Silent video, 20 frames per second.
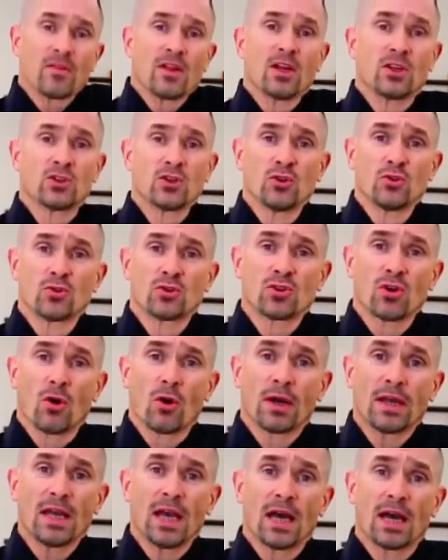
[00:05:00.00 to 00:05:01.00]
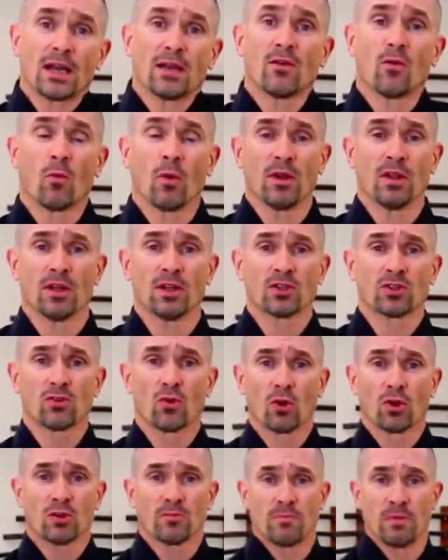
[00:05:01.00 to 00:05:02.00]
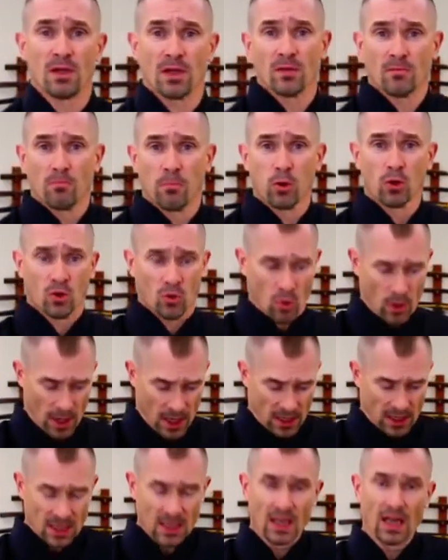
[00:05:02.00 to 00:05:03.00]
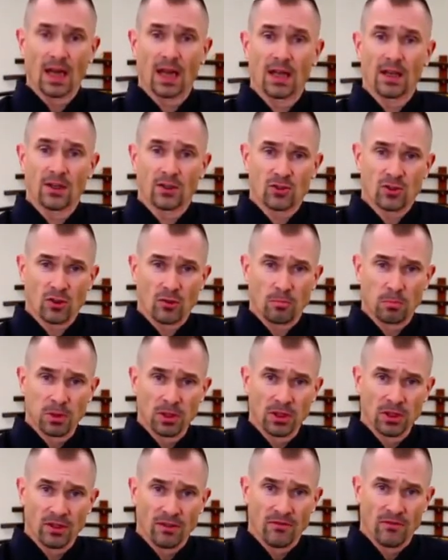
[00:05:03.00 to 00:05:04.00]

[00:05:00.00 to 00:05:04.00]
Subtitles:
it should do so again when the sword is being put away at the end. It should completely